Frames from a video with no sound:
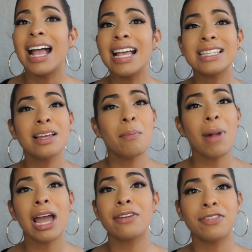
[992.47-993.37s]
Is it
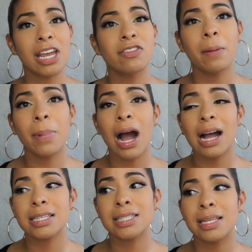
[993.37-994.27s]
my favorite
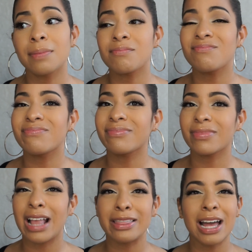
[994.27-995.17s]
box?
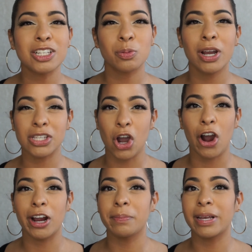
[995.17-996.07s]
That's where it's
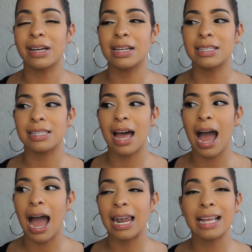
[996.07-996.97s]
hard, because
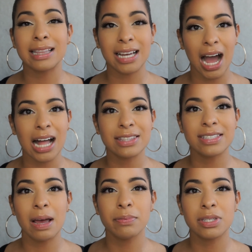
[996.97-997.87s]
I like the
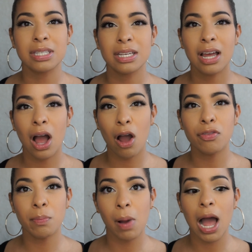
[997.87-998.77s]
concept
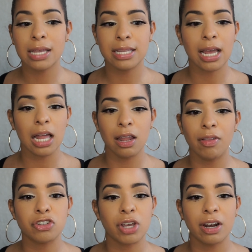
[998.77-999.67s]
of the box. Like, I love
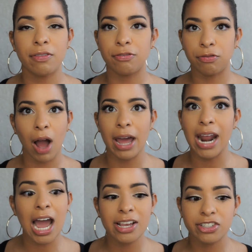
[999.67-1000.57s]
that you get an
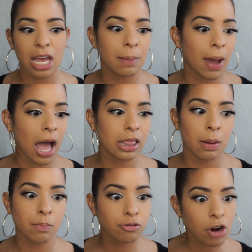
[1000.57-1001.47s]
eyeshadow
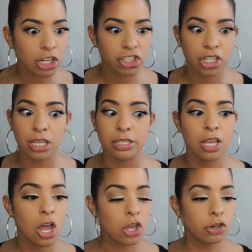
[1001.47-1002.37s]
palette, brushes,
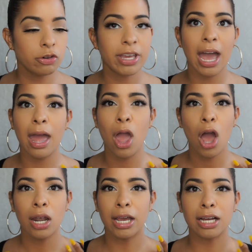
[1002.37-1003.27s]
you get
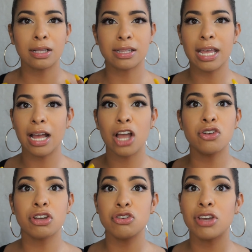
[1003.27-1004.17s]
like a thing,
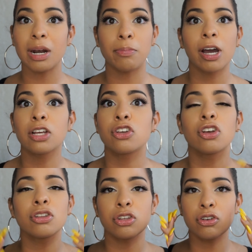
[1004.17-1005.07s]
you get a product
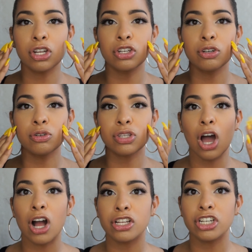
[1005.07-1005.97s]
you can use
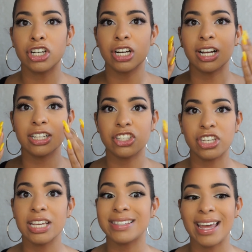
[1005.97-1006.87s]
on your
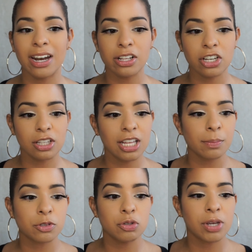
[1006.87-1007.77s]
cheeks and on your
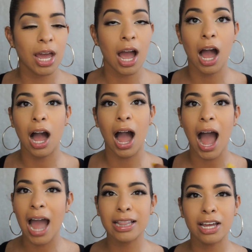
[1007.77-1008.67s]
lips, you get
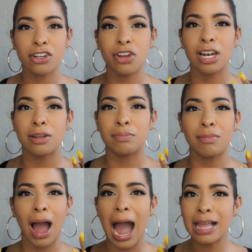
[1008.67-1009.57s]
eyeliner, you get an
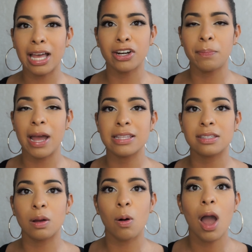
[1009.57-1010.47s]
eyeliner
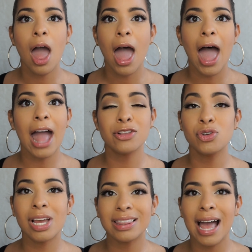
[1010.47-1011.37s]
pencil, and
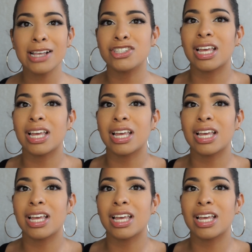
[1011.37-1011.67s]
you get lashes.